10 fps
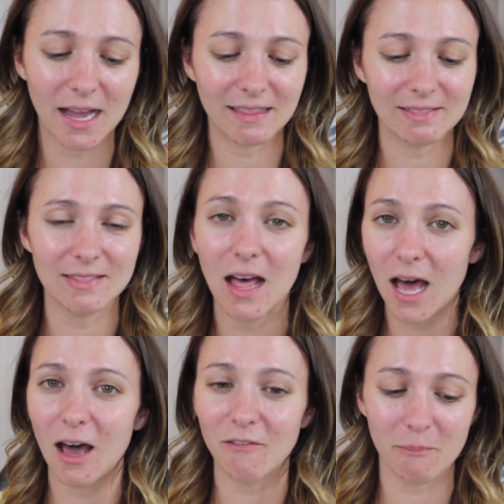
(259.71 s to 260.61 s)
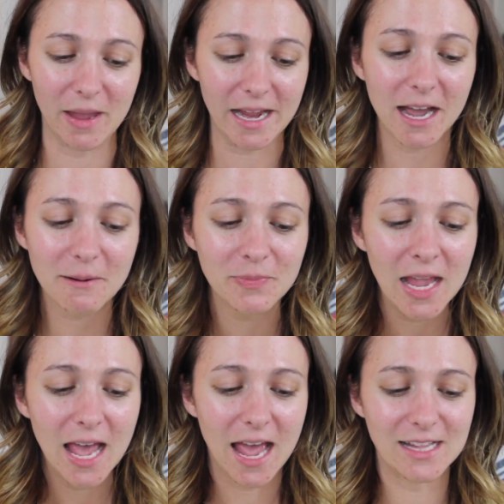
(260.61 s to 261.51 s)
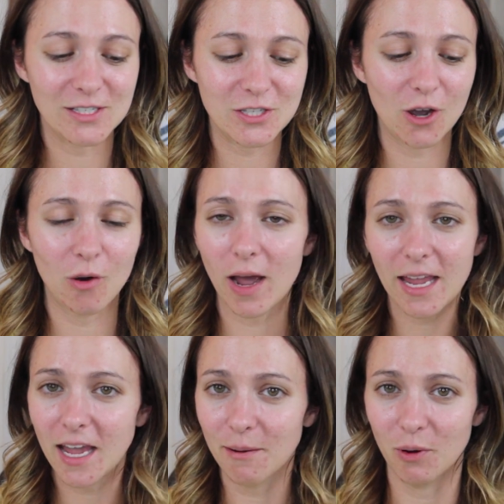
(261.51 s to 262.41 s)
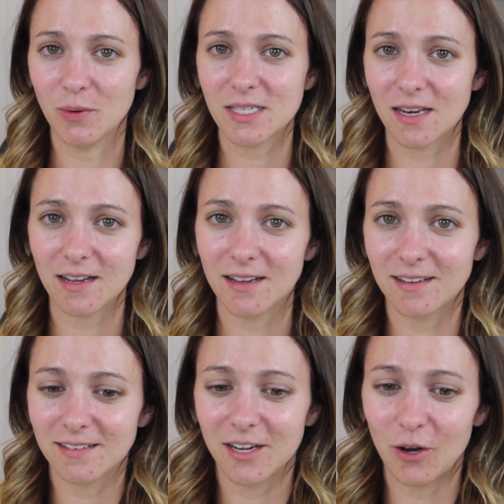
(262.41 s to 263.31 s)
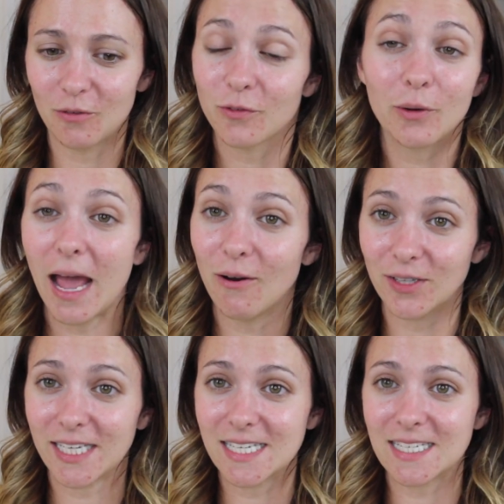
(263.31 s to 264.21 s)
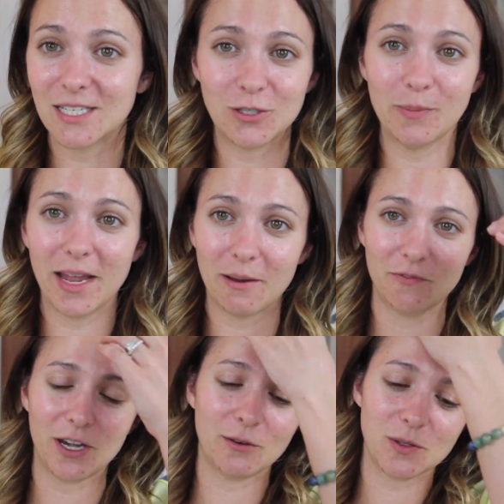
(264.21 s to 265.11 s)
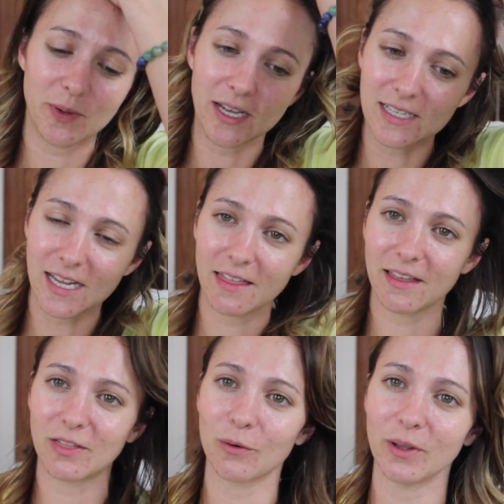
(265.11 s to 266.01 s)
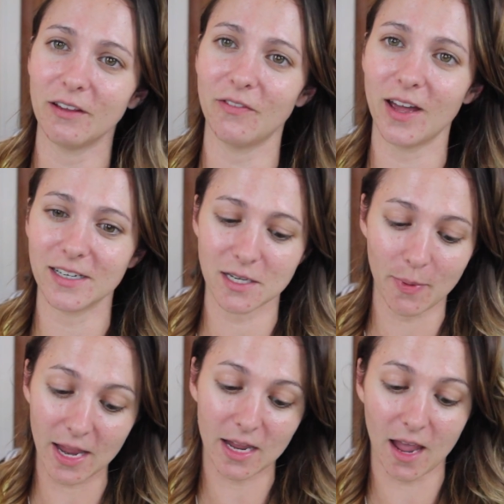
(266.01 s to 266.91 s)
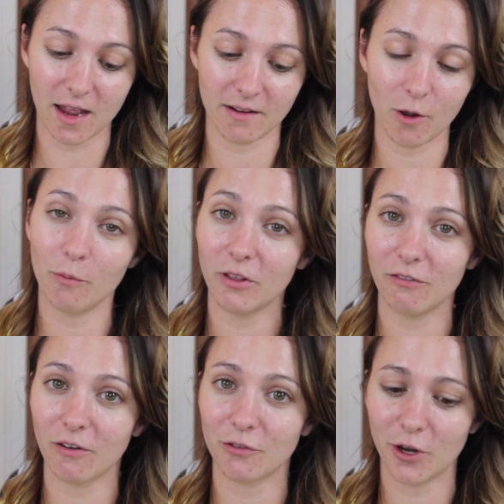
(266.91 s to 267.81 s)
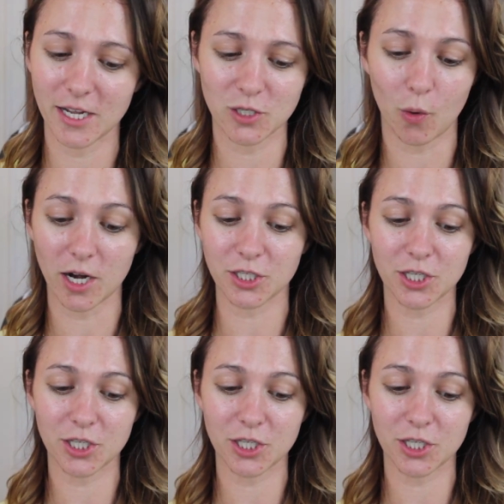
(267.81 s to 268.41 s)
I love makeup, and so I am always going to, you know, for now at least, do makeup videos because I think they're really fun to make and hopefully fun for you guys to watch.